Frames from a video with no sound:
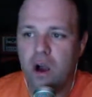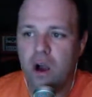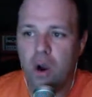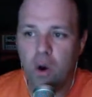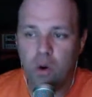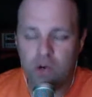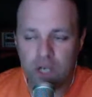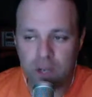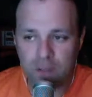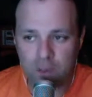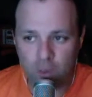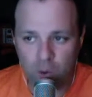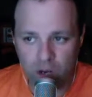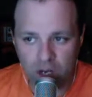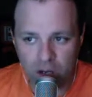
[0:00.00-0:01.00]
Number
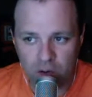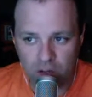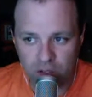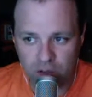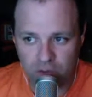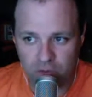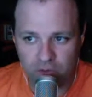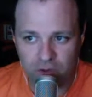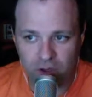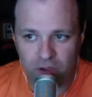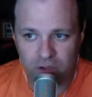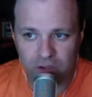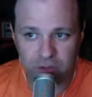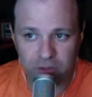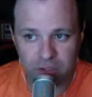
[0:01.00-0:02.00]
1 OU
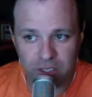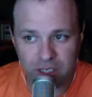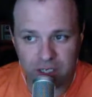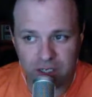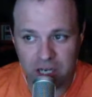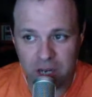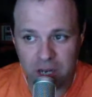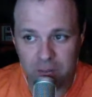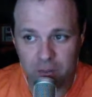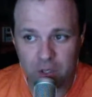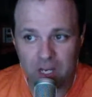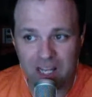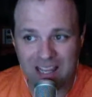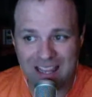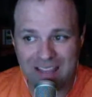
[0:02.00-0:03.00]
falls to number
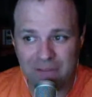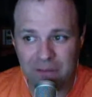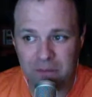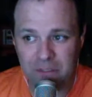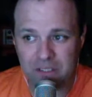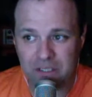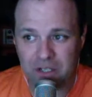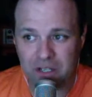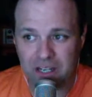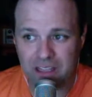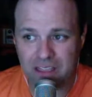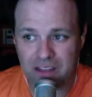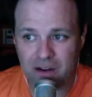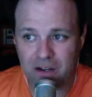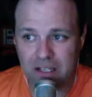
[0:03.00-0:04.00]
11 Missouri,
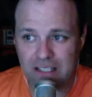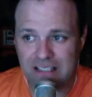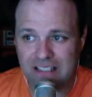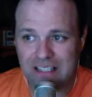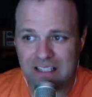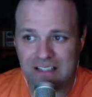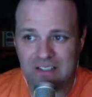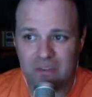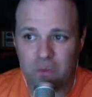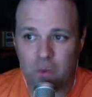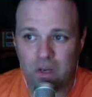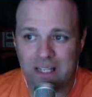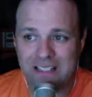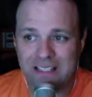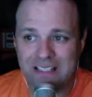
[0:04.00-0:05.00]

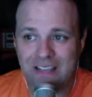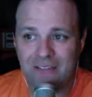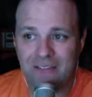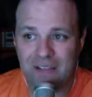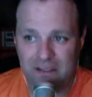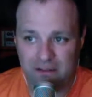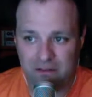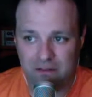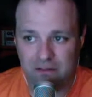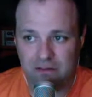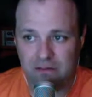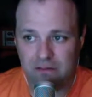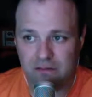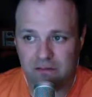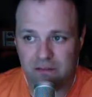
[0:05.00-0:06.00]
36-27.
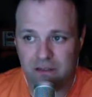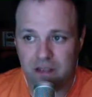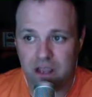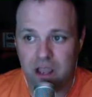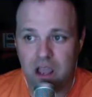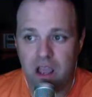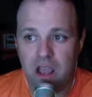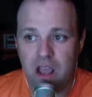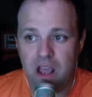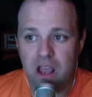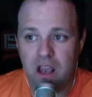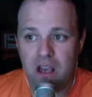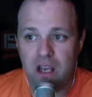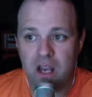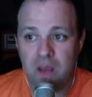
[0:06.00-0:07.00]

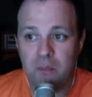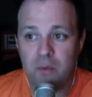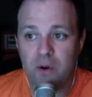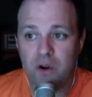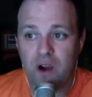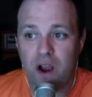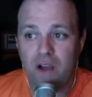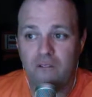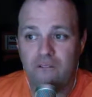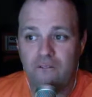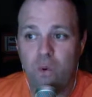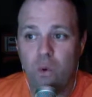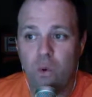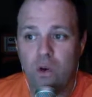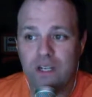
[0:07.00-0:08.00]
Number
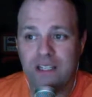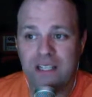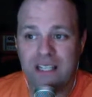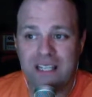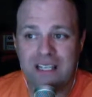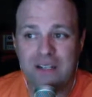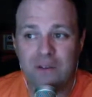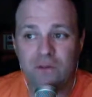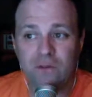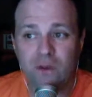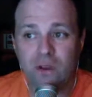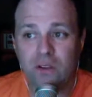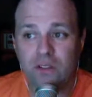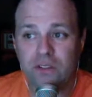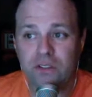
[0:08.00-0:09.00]
14
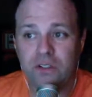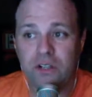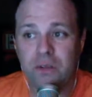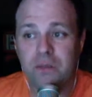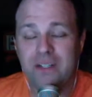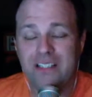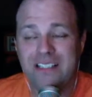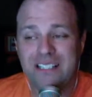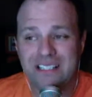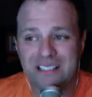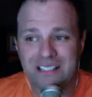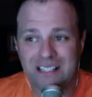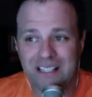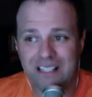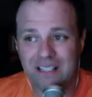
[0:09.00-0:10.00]
falls to number
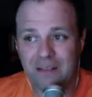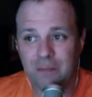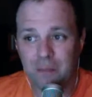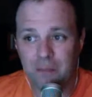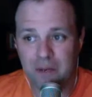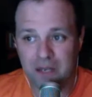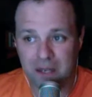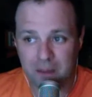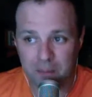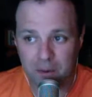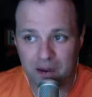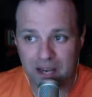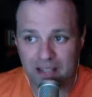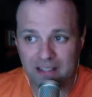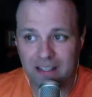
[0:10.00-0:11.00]
16
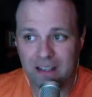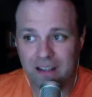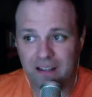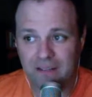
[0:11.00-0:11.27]
Nebraska.